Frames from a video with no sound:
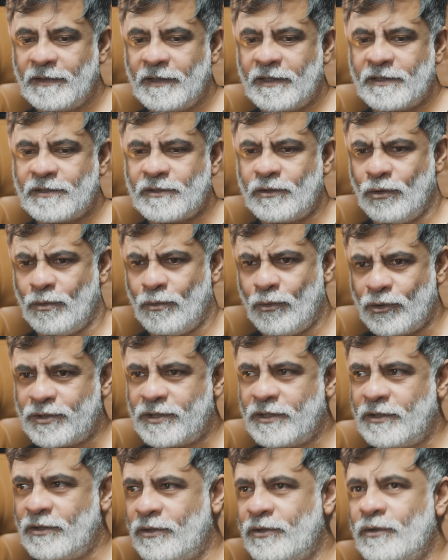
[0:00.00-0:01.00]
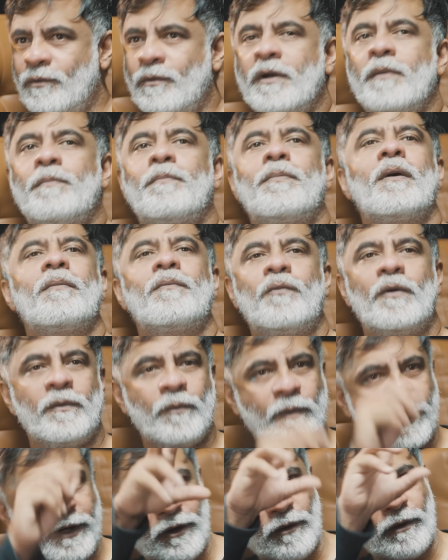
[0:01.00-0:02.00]
slow motion, or you want to pop
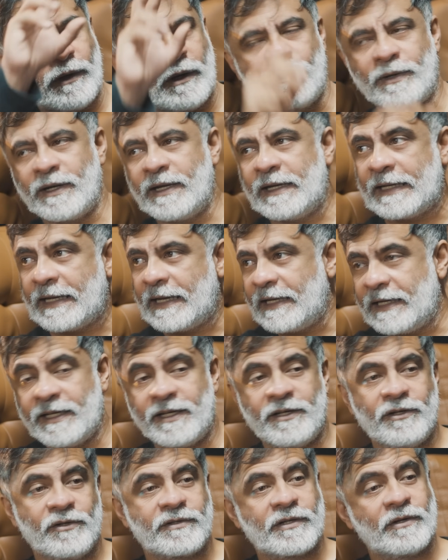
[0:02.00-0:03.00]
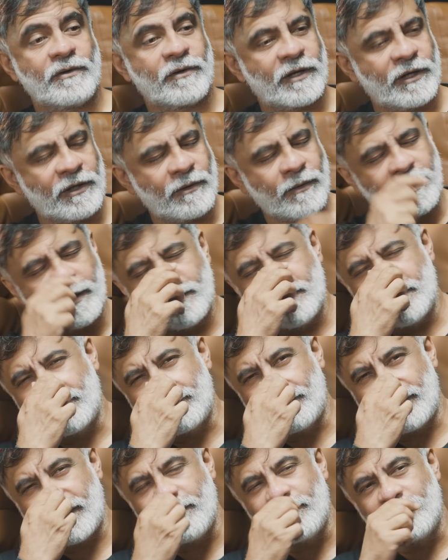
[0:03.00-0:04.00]
one window out entirely and you say, okay, you know what, in
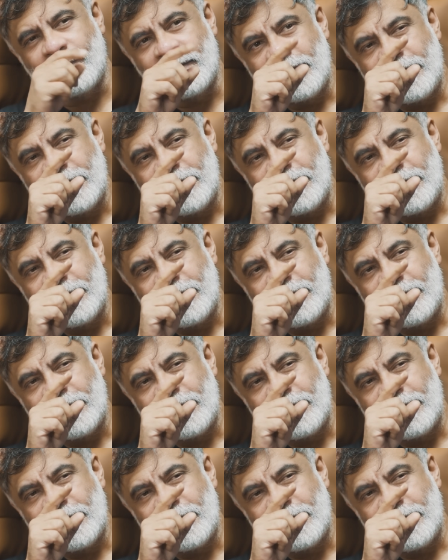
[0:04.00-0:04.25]
this frame,